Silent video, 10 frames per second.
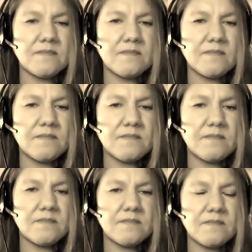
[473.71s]

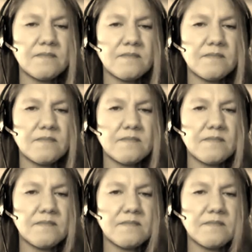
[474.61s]

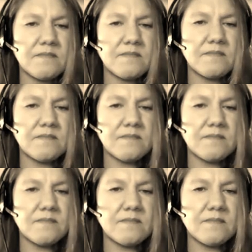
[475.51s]

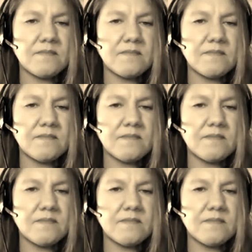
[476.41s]
(not speaking)